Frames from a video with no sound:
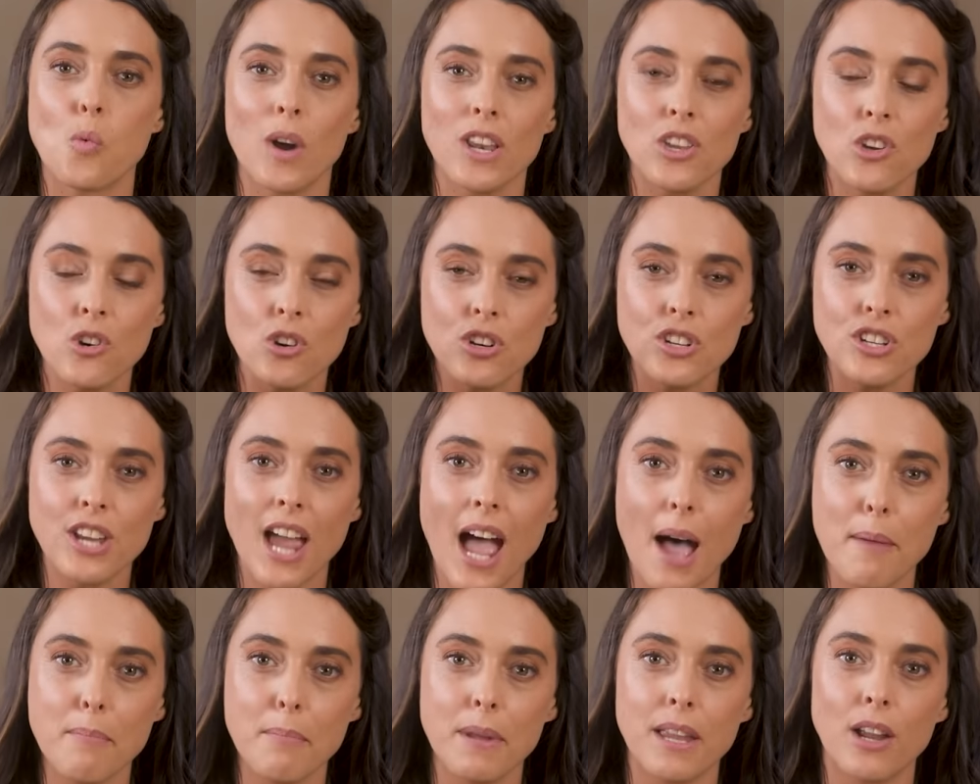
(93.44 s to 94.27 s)
When you're
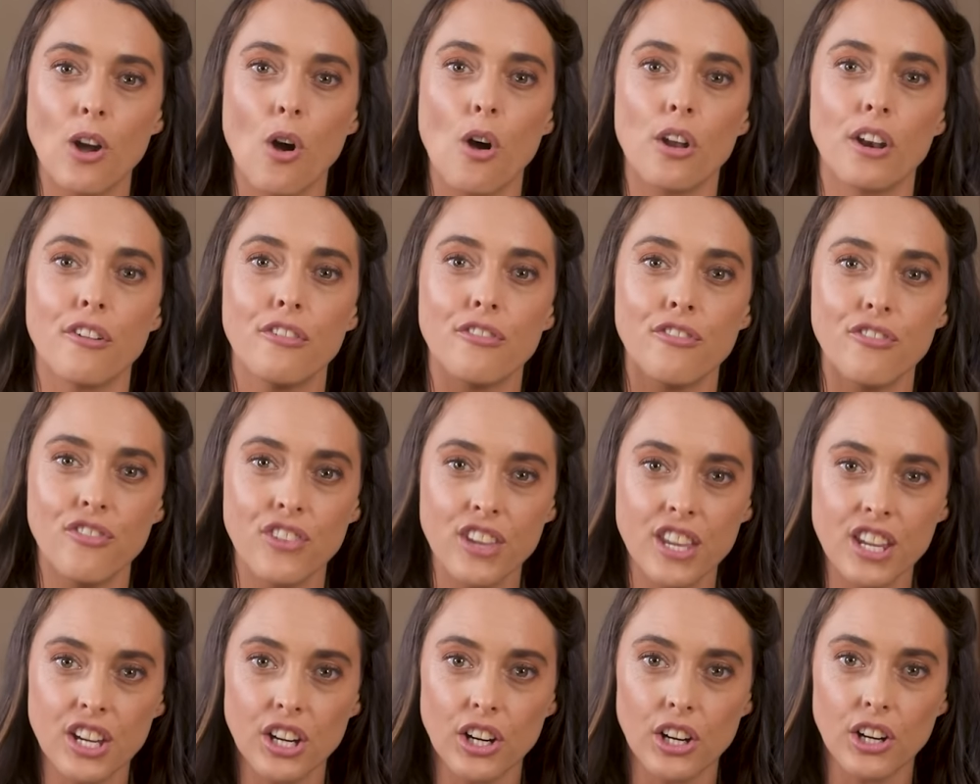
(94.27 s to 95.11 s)
tapping on a
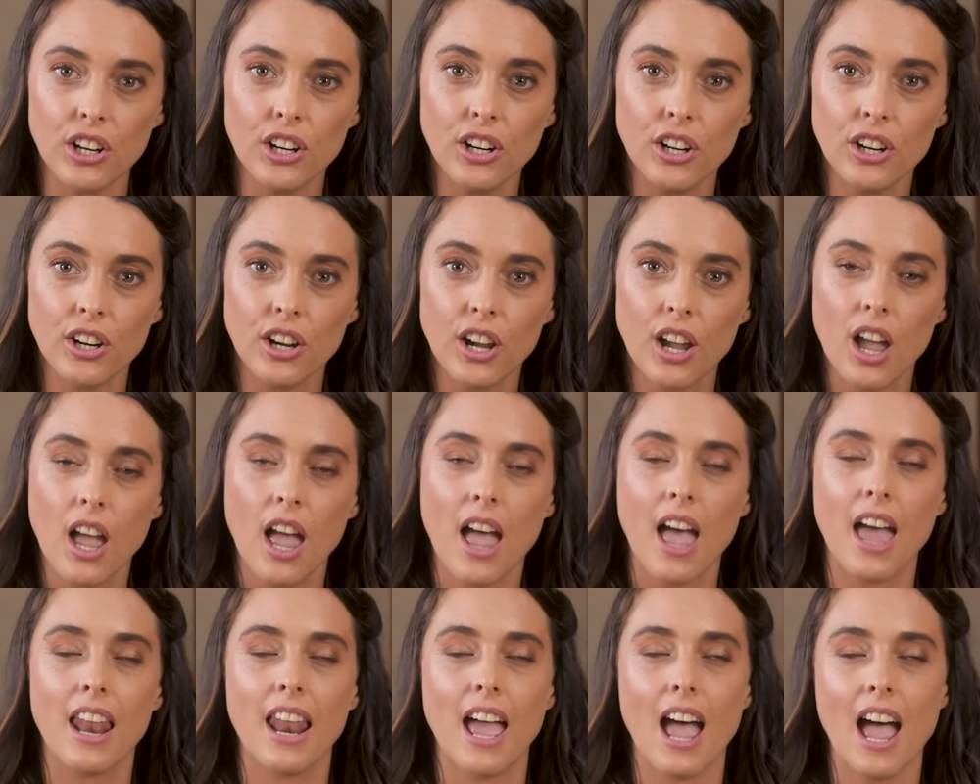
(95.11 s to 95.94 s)
fear,
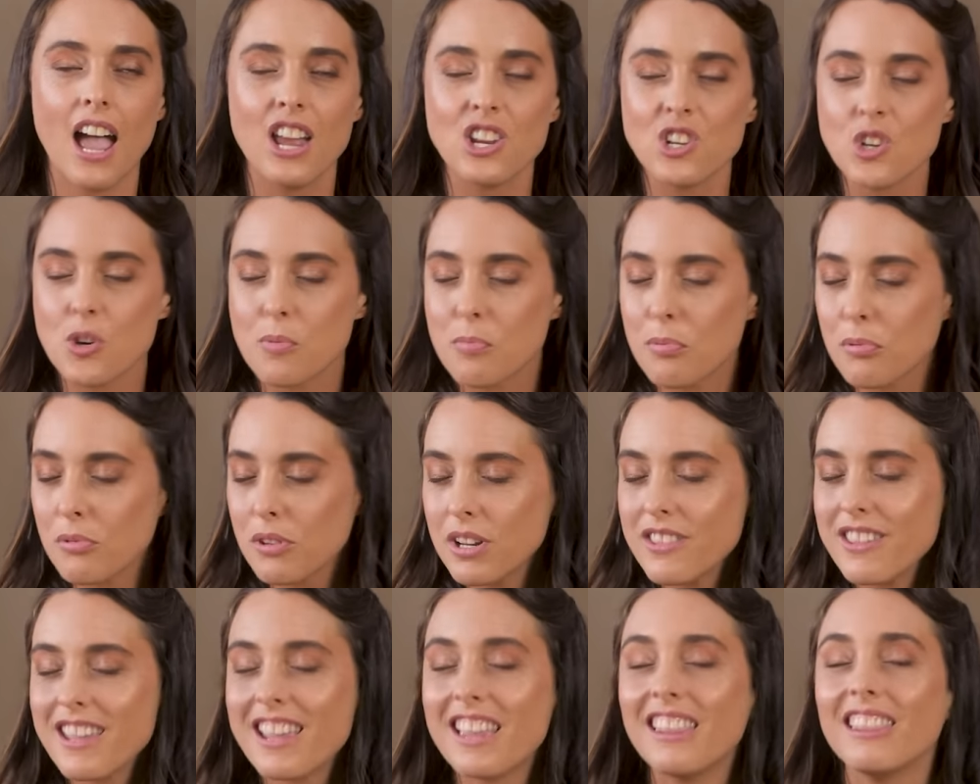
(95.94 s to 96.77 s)
and as you're
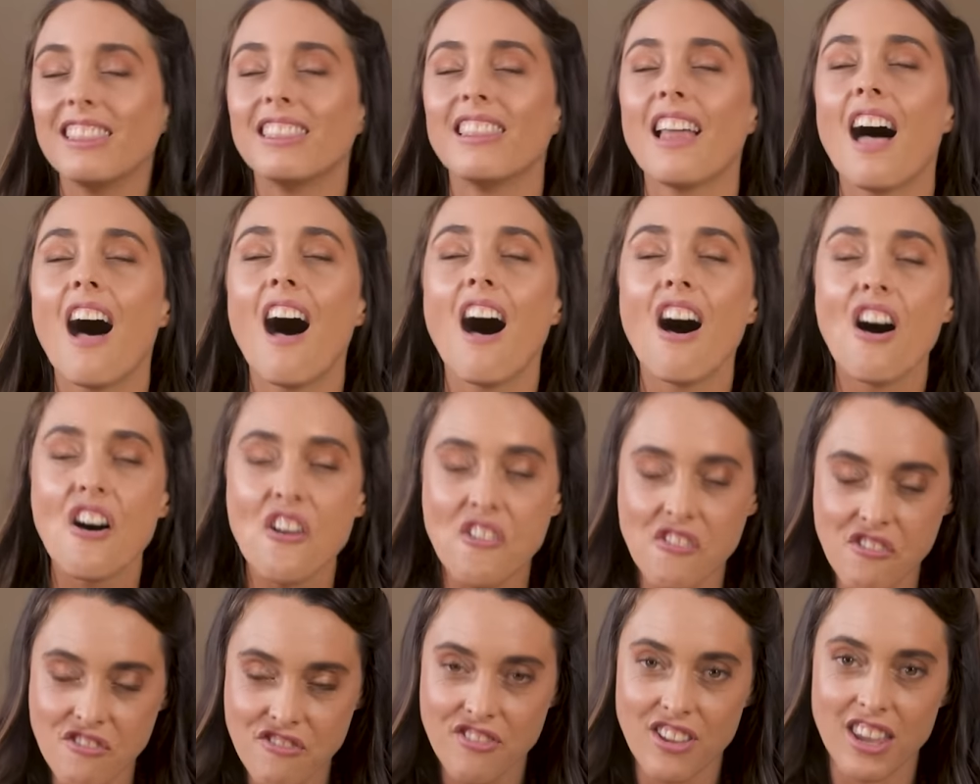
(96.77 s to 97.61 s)
breathing
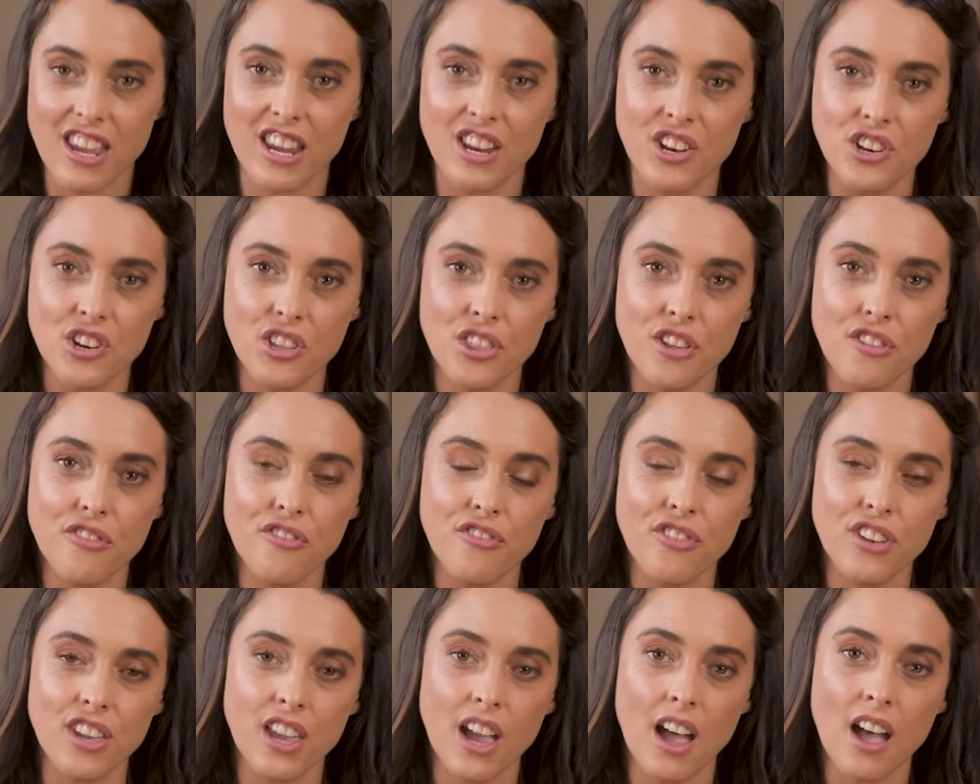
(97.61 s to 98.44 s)
love into the
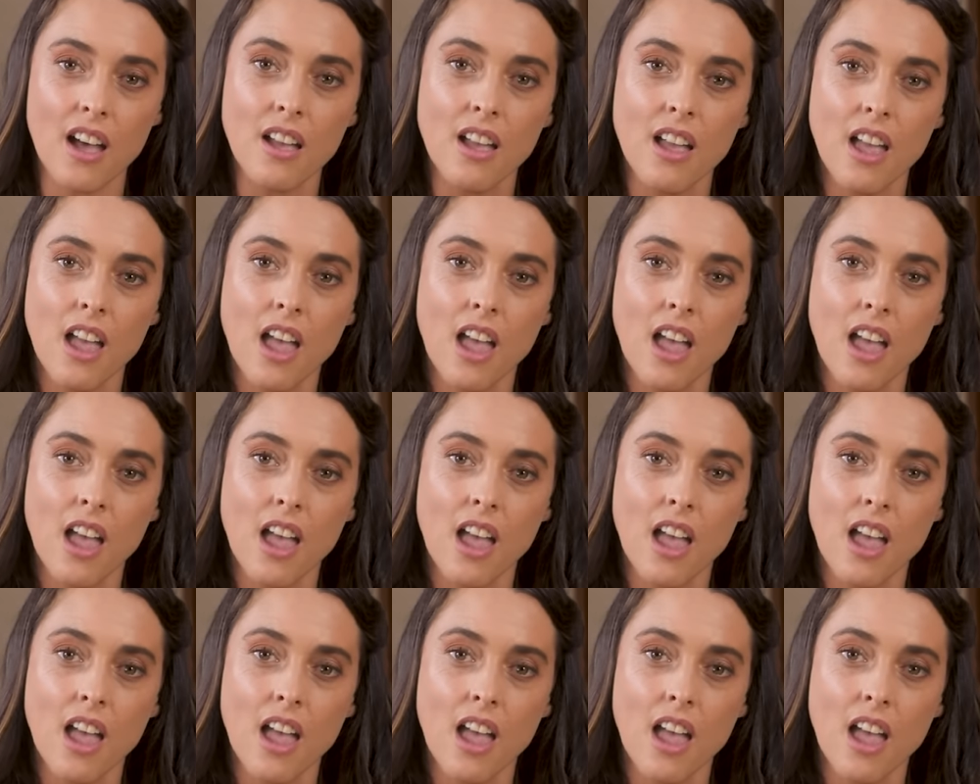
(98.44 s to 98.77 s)
fear,